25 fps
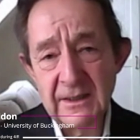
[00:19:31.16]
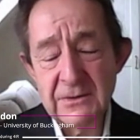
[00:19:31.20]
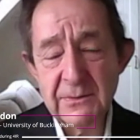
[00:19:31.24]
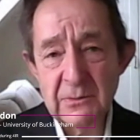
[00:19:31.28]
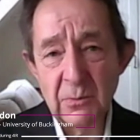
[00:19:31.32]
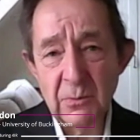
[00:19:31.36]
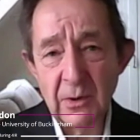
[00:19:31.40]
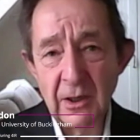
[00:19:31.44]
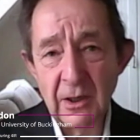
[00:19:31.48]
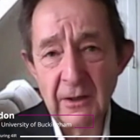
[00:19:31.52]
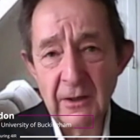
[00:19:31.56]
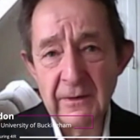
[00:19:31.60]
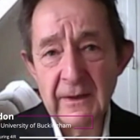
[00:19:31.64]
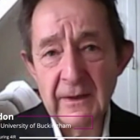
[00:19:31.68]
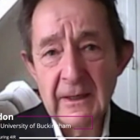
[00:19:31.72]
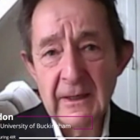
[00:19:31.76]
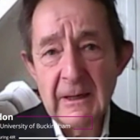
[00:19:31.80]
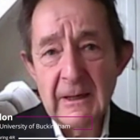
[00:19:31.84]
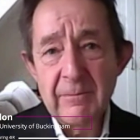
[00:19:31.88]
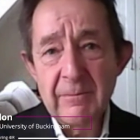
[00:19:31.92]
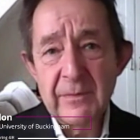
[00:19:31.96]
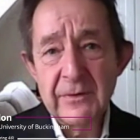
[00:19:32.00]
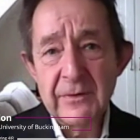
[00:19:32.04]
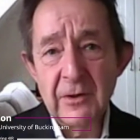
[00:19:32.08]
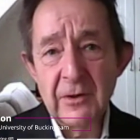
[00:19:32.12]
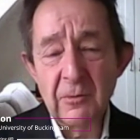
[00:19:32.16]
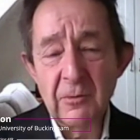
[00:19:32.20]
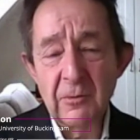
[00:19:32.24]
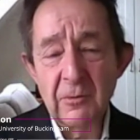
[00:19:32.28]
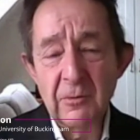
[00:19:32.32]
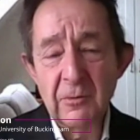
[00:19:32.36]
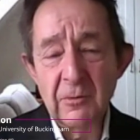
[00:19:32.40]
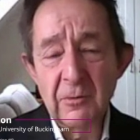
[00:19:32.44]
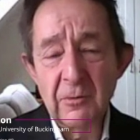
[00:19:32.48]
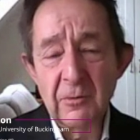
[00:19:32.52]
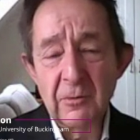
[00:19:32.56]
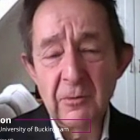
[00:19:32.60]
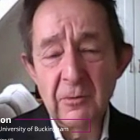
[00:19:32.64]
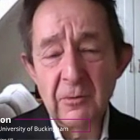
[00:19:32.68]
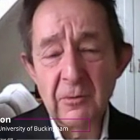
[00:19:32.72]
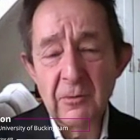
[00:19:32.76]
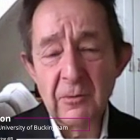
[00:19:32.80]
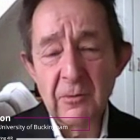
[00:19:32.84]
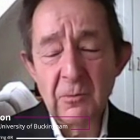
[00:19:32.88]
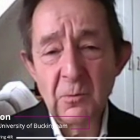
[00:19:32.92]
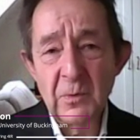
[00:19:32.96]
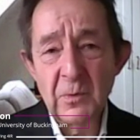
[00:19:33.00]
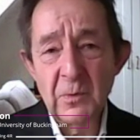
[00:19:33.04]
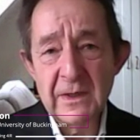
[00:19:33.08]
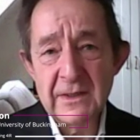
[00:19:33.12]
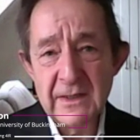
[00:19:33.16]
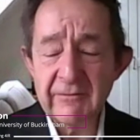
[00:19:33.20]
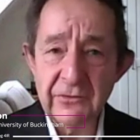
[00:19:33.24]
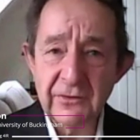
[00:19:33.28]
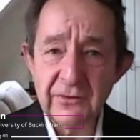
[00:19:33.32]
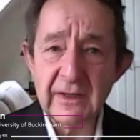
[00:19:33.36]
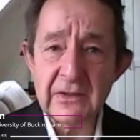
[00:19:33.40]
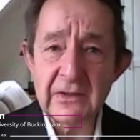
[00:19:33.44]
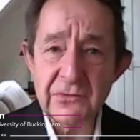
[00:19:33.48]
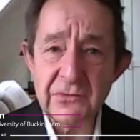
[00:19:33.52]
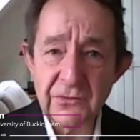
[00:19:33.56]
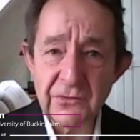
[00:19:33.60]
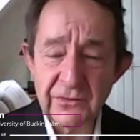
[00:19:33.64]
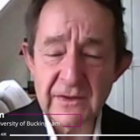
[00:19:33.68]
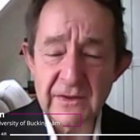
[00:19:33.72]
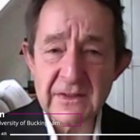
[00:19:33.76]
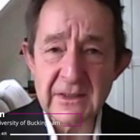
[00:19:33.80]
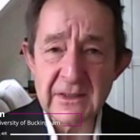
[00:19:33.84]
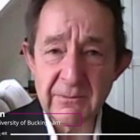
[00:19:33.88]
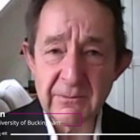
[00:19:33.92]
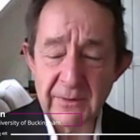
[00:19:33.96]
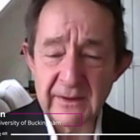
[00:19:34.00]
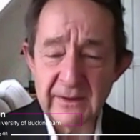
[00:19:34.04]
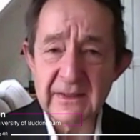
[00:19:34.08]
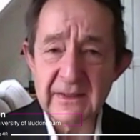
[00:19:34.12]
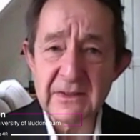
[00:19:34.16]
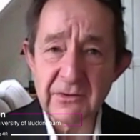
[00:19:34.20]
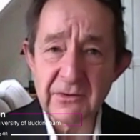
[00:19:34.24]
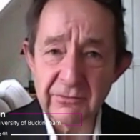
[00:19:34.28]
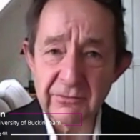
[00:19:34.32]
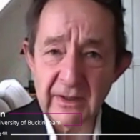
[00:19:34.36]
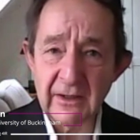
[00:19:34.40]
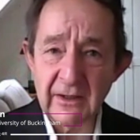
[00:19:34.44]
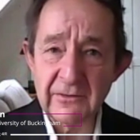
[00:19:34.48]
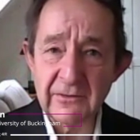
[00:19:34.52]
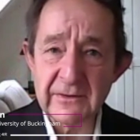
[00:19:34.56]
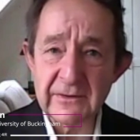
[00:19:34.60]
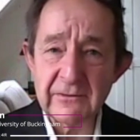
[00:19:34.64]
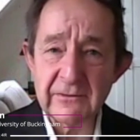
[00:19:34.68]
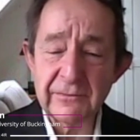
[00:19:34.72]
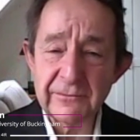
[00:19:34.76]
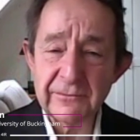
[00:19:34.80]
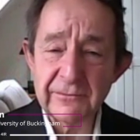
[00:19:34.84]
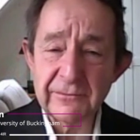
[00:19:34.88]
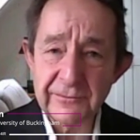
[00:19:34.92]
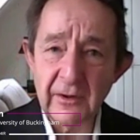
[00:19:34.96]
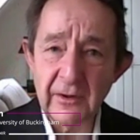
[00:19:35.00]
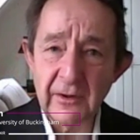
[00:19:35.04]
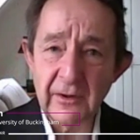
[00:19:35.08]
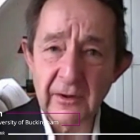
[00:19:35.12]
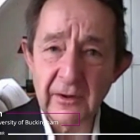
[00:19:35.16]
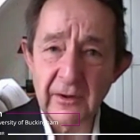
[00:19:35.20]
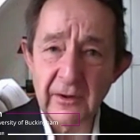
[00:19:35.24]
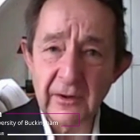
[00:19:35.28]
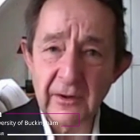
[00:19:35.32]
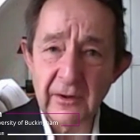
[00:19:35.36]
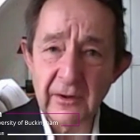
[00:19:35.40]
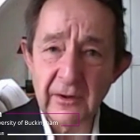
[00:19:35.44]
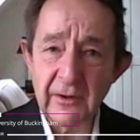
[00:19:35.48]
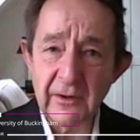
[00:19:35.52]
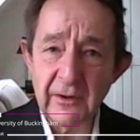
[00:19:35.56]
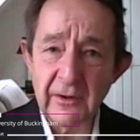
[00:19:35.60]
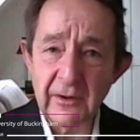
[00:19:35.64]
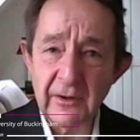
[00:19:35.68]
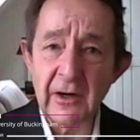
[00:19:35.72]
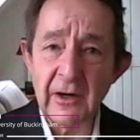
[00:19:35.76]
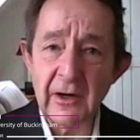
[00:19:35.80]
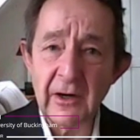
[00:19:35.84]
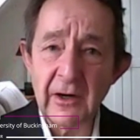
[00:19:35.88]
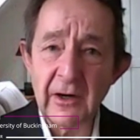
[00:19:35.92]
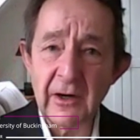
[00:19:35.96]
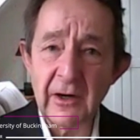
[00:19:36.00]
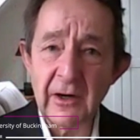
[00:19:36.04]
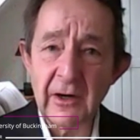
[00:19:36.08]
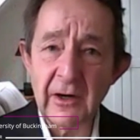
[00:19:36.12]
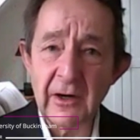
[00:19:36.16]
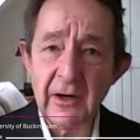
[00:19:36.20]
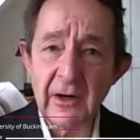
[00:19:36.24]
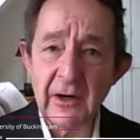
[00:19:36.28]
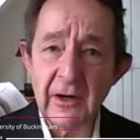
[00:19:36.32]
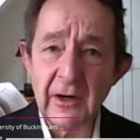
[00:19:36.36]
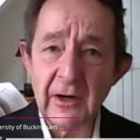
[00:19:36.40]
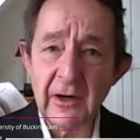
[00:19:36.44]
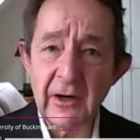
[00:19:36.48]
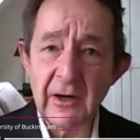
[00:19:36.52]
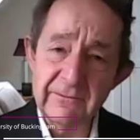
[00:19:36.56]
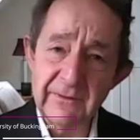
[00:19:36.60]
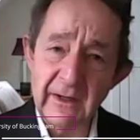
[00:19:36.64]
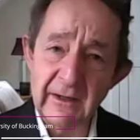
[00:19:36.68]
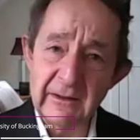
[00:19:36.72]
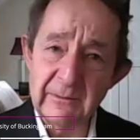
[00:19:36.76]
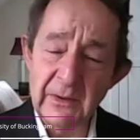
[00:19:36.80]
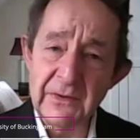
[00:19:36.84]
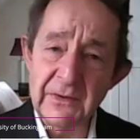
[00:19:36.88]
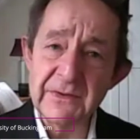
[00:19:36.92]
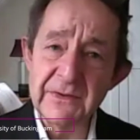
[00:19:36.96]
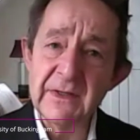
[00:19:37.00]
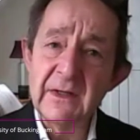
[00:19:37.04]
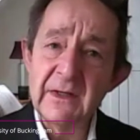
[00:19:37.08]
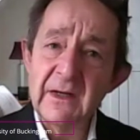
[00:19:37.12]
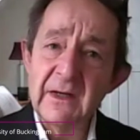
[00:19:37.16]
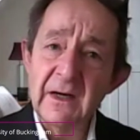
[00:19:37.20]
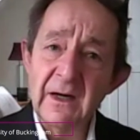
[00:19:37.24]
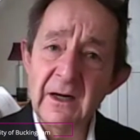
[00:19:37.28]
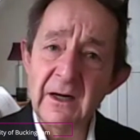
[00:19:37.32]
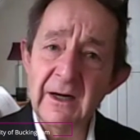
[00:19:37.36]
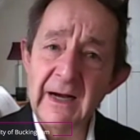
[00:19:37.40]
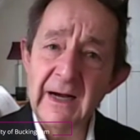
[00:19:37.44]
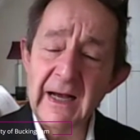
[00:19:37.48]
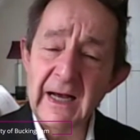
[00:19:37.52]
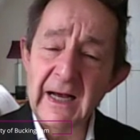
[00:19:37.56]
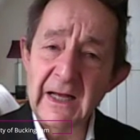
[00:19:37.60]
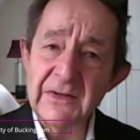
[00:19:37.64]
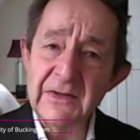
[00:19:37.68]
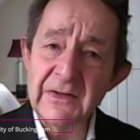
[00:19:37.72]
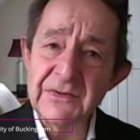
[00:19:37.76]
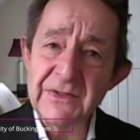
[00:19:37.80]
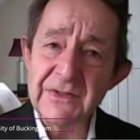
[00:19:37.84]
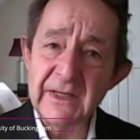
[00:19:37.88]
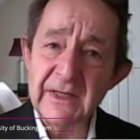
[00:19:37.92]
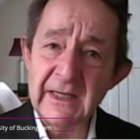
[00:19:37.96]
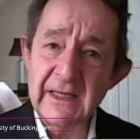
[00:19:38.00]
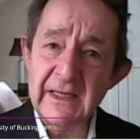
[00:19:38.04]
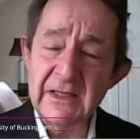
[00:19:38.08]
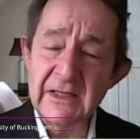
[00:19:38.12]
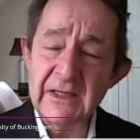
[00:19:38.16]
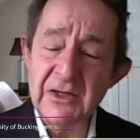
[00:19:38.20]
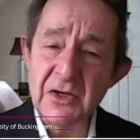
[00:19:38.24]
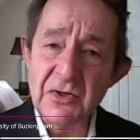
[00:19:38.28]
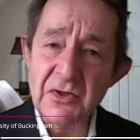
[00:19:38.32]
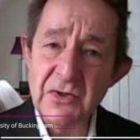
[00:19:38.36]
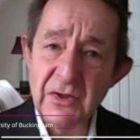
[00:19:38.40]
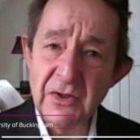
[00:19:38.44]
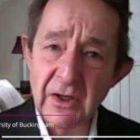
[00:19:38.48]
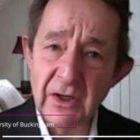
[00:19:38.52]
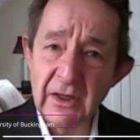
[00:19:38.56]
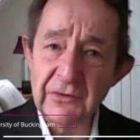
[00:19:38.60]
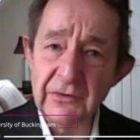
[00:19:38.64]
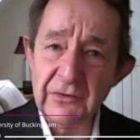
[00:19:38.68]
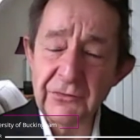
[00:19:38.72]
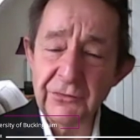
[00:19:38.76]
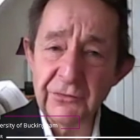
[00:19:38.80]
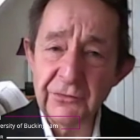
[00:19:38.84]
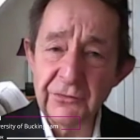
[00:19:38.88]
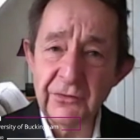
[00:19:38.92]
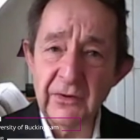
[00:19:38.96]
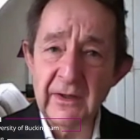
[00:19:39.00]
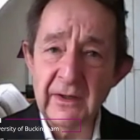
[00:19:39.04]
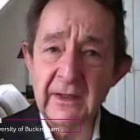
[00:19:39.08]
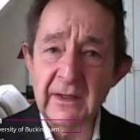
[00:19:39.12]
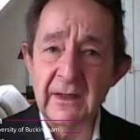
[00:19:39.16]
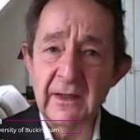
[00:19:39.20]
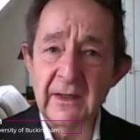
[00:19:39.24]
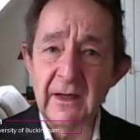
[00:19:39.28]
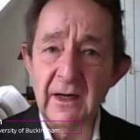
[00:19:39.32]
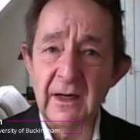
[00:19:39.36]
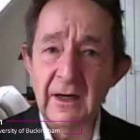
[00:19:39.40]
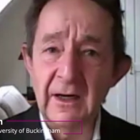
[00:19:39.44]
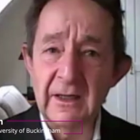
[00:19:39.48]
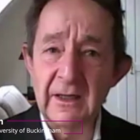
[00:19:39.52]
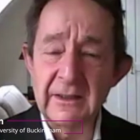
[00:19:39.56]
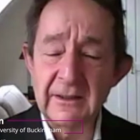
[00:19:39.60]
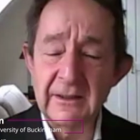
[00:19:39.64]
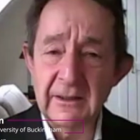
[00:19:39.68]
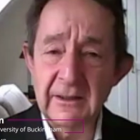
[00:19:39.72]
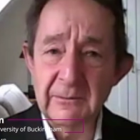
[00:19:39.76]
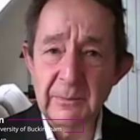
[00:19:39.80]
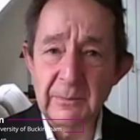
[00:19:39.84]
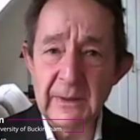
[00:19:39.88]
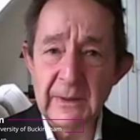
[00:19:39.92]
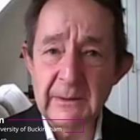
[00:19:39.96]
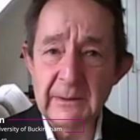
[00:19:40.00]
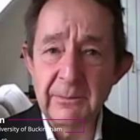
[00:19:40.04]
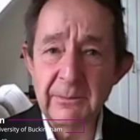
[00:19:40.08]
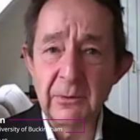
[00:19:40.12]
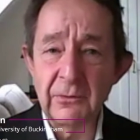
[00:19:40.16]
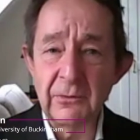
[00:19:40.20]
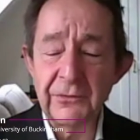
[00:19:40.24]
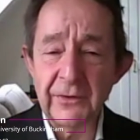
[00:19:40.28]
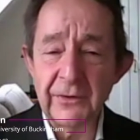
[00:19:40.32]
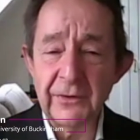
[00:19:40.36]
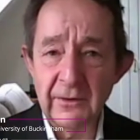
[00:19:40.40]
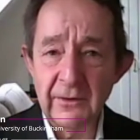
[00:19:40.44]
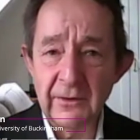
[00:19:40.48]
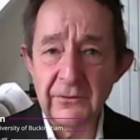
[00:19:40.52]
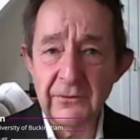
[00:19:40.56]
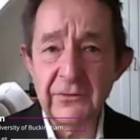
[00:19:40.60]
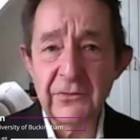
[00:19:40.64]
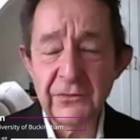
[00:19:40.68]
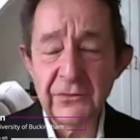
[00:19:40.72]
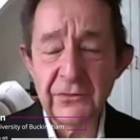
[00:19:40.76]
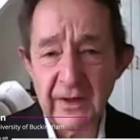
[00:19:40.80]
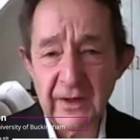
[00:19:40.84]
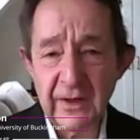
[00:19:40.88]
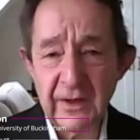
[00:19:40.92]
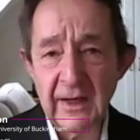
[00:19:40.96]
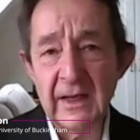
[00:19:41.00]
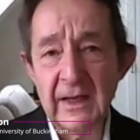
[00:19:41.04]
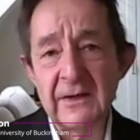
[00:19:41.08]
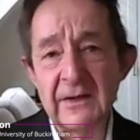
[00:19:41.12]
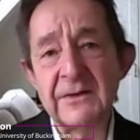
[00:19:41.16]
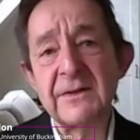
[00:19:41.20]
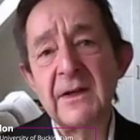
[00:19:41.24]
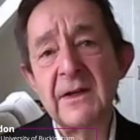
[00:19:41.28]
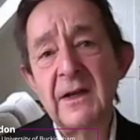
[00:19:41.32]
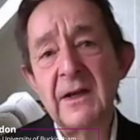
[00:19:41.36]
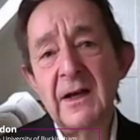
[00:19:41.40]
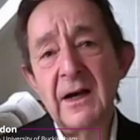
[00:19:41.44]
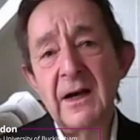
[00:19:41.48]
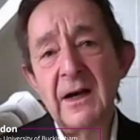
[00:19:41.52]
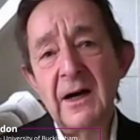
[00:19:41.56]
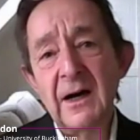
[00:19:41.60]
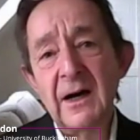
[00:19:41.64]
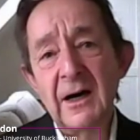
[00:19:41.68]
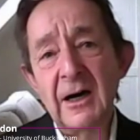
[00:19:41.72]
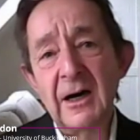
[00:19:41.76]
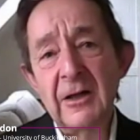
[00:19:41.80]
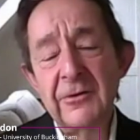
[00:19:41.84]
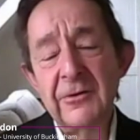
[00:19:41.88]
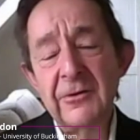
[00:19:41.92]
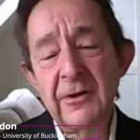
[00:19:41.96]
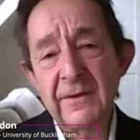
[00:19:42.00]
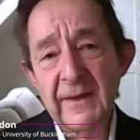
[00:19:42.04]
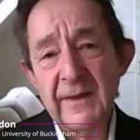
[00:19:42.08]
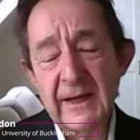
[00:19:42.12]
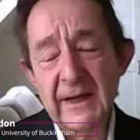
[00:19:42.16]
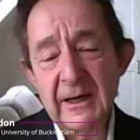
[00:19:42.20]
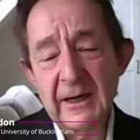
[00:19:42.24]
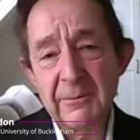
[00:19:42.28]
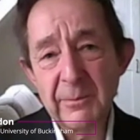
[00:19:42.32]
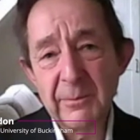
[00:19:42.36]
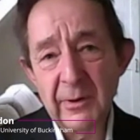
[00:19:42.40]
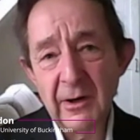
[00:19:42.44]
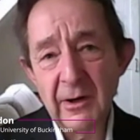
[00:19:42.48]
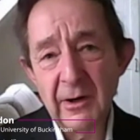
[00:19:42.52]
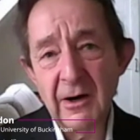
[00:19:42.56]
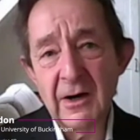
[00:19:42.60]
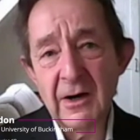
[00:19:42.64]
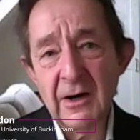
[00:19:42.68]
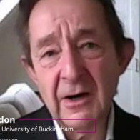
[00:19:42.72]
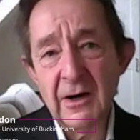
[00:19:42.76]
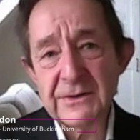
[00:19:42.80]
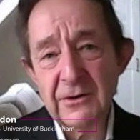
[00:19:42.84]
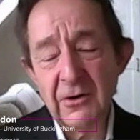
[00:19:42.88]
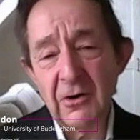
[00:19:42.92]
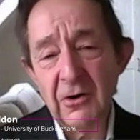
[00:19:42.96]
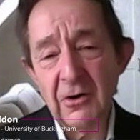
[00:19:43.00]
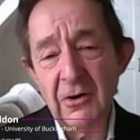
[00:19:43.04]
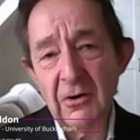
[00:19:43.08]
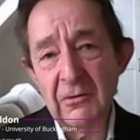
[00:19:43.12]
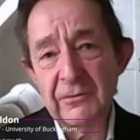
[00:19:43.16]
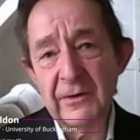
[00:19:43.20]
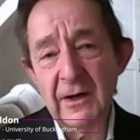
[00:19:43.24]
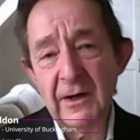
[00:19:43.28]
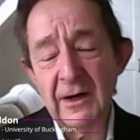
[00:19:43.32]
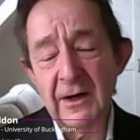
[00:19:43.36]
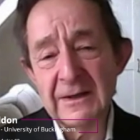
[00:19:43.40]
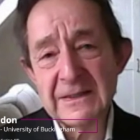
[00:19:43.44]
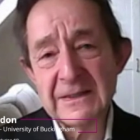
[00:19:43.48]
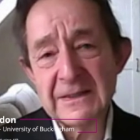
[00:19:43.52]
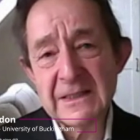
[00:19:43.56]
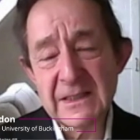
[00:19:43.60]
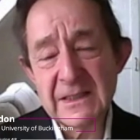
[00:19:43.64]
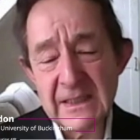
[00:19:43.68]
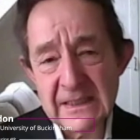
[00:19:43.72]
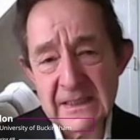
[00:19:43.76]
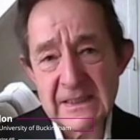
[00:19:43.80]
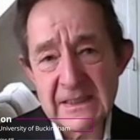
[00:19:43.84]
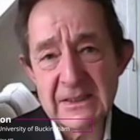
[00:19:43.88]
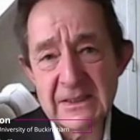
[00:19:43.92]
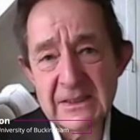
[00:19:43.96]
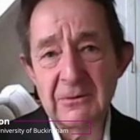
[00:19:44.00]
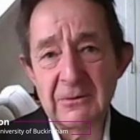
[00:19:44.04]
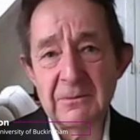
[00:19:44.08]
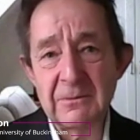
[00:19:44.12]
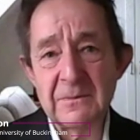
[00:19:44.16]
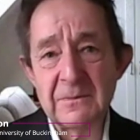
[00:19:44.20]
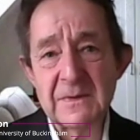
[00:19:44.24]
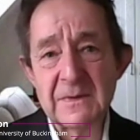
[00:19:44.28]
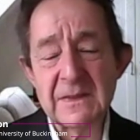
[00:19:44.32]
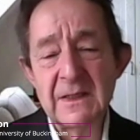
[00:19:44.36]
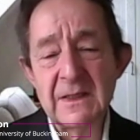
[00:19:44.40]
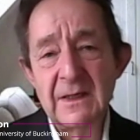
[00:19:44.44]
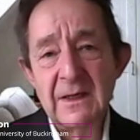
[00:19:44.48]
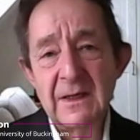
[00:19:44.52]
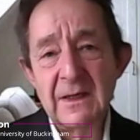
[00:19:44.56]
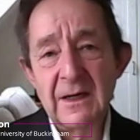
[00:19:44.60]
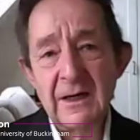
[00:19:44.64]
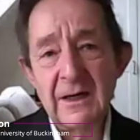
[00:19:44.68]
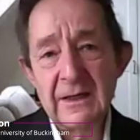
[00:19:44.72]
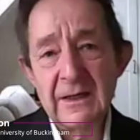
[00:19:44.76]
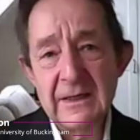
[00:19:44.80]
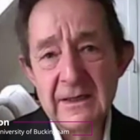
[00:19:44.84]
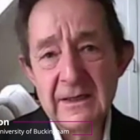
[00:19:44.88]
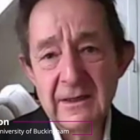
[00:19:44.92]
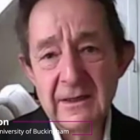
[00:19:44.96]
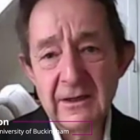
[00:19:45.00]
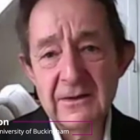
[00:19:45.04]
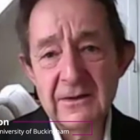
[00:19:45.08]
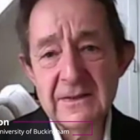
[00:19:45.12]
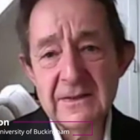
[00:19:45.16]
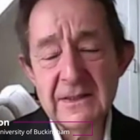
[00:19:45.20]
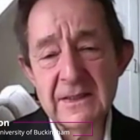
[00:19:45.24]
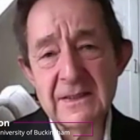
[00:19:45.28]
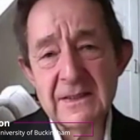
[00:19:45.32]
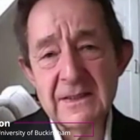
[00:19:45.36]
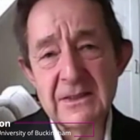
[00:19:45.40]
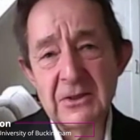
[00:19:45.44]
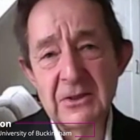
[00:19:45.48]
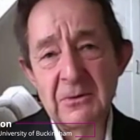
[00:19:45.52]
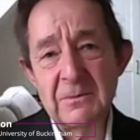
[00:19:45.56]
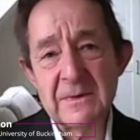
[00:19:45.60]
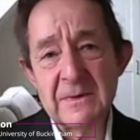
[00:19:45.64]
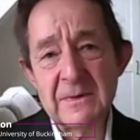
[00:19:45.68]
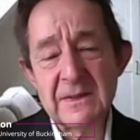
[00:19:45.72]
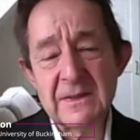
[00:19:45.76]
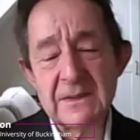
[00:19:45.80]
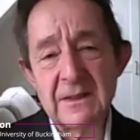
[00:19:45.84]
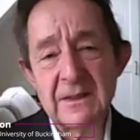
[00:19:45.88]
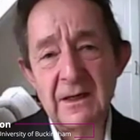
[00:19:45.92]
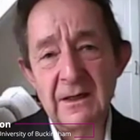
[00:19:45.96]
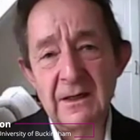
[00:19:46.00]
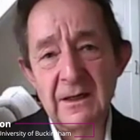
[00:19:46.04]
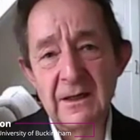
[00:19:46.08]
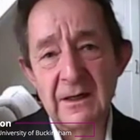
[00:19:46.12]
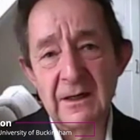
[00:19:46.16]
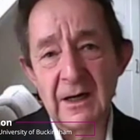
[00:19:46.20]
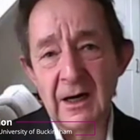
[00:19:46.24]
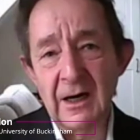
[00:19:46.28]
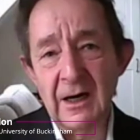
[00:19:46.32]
year, 2021, that we need to have an educational system that is grounded far more in the environment and in nurturing young people to understand that they are part of systems, ecosystems,